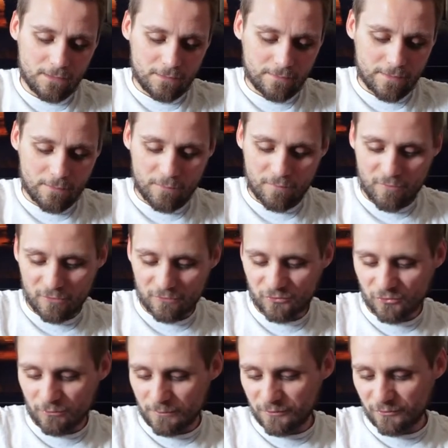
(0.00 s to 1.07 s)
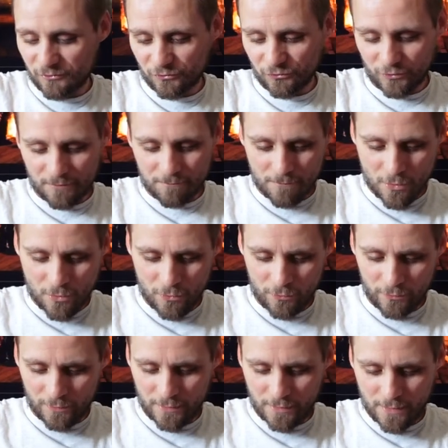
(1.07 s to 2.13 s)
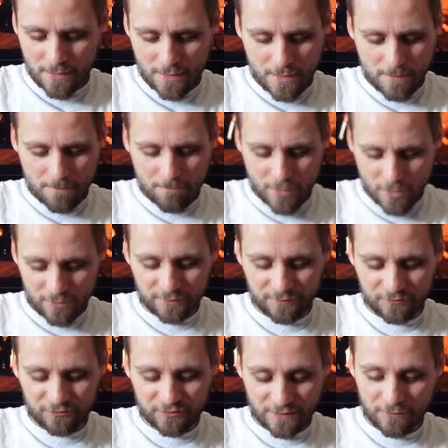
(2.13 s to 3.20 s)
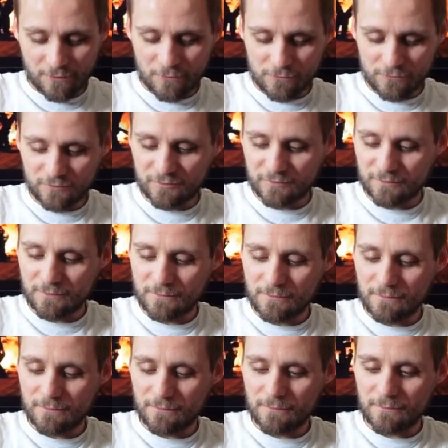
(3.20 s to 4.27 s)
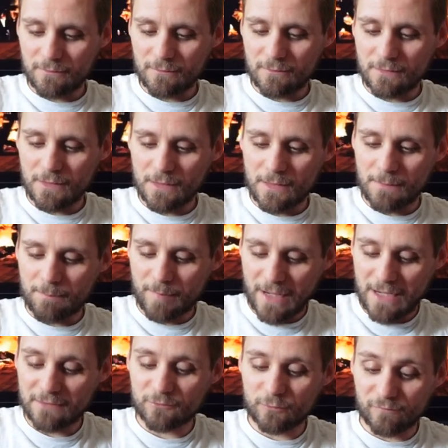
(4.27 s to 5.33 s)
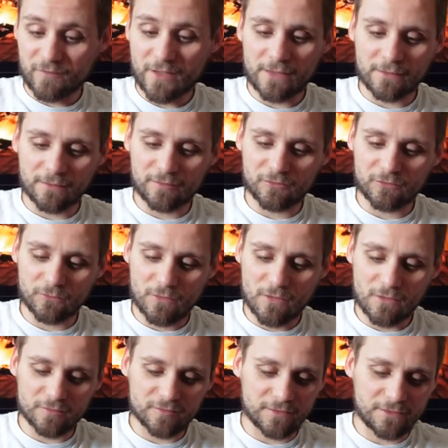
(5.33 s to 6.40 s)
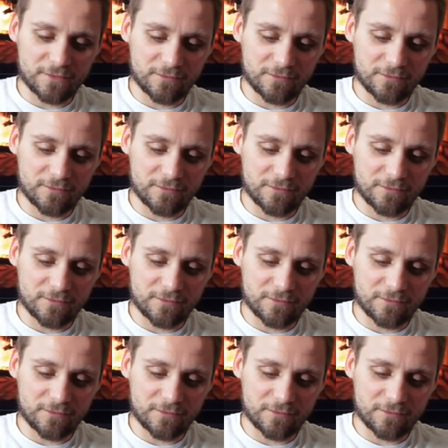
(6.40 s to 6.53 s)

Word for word: Then we've got some Sun and Moon Burning Shadows uh, packs with 10 additional cards in each.